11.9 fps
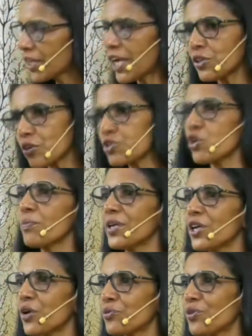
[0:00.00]
That also
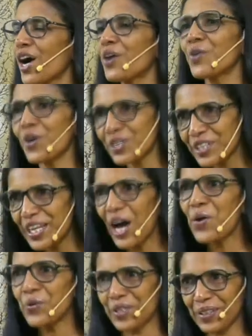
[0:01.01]
many of you have got
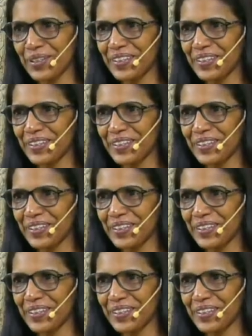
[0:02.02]
doubt.